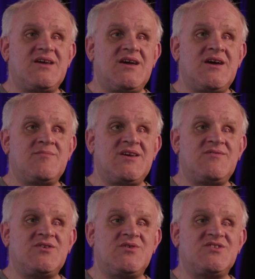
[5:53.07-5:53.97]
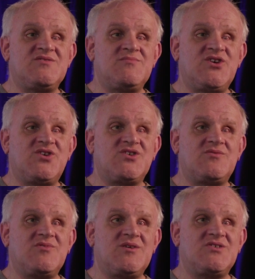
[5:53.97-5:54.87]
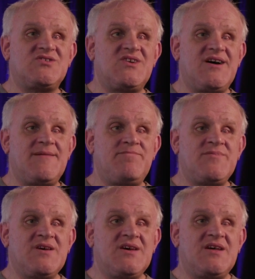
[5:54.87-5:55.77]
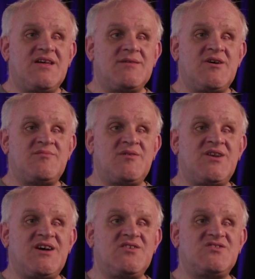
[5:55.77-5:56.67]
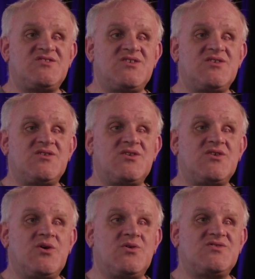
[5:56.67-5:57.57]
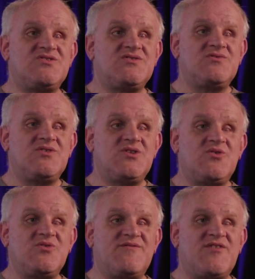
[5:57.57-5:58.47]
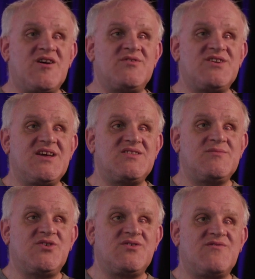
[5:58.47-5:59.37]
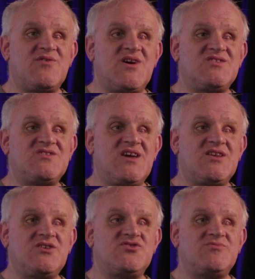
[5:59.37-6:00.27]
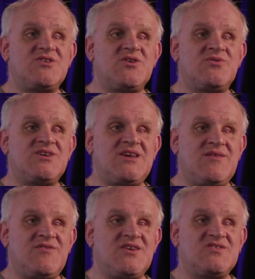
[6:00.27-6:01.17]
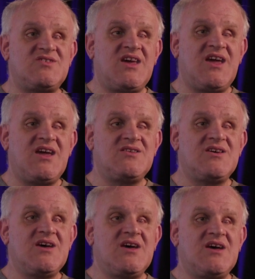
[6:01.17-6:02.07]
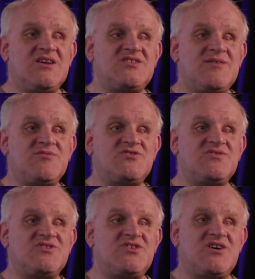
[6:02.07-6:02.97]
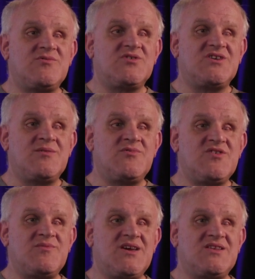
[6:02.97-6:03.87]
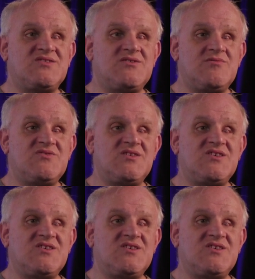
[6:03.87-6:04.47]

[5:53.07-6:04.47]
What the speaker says: Even going to milk, we would, like my mom and I used to go to a local farmer to get the milk for us, and usually we'd go in the evenings, and a time or two the dog would come with me, and so it was at